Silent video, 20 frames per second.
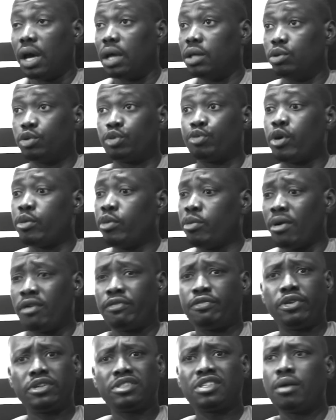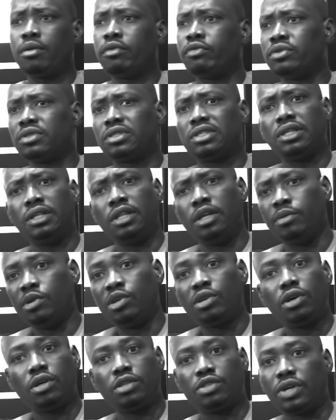it was probably my first time even seeing label
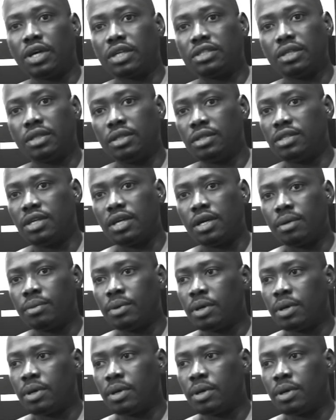contracts at the time.